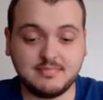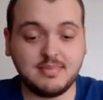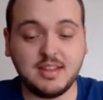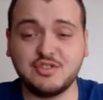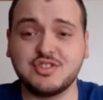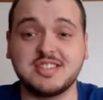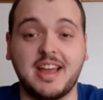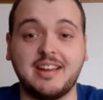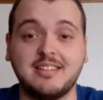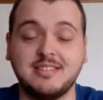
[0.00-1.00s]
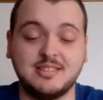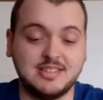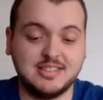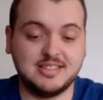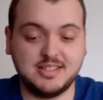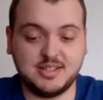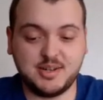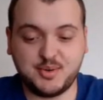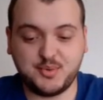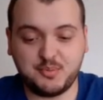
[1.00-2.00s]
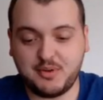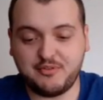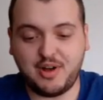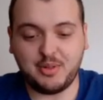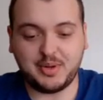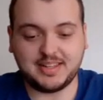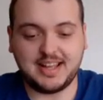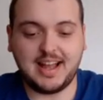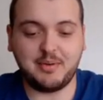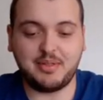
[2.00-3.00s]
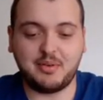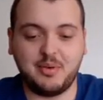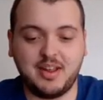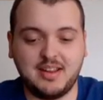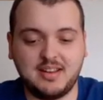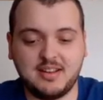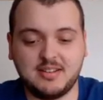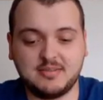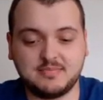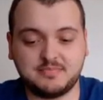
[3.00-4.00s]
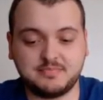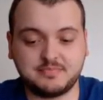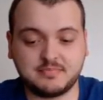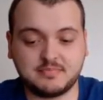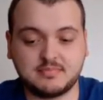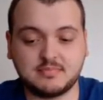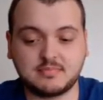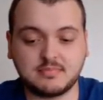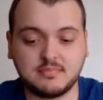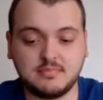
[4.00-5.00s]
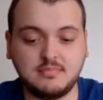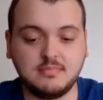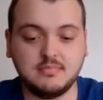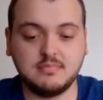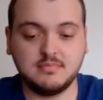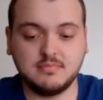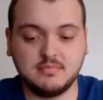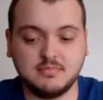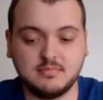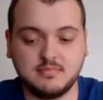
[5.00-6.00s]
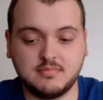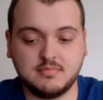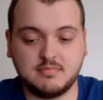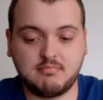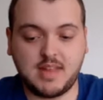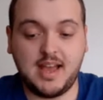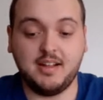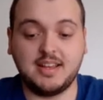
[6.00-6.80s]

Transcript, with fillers: that some just saying, you won't be following be the guy with the grenade. And our people, they do not. Hell,